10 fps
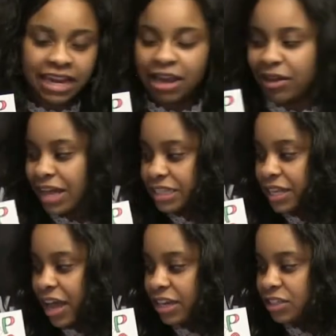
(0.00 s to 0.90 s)
Now,
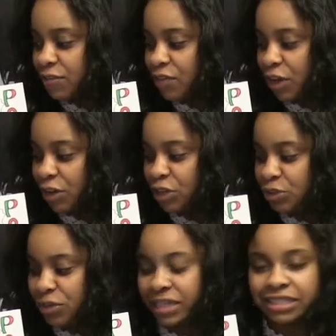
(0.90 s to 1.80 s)
Catalan is a very
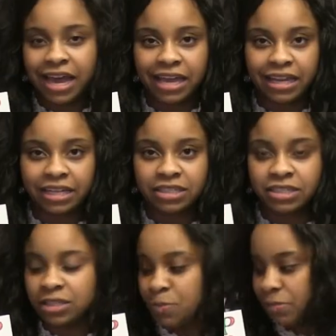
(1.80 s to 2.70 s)
unique dialect
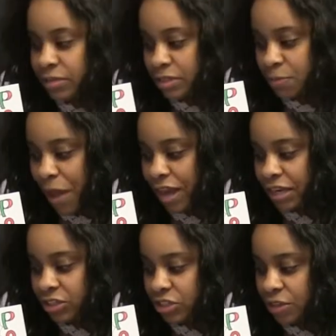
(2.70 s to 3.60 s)
to
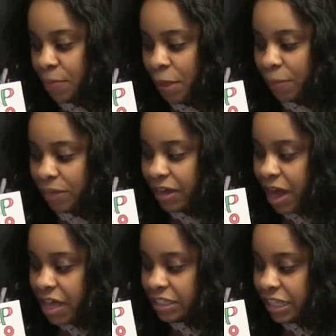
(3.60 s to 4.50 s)
Spanish
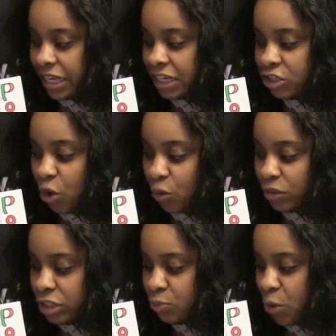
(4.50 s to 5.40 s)
because it is
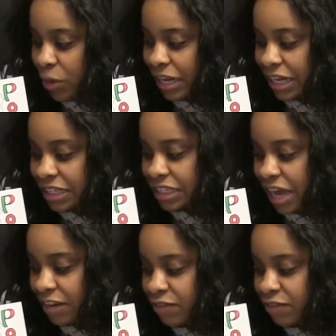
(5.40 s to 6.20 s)
only spoken inside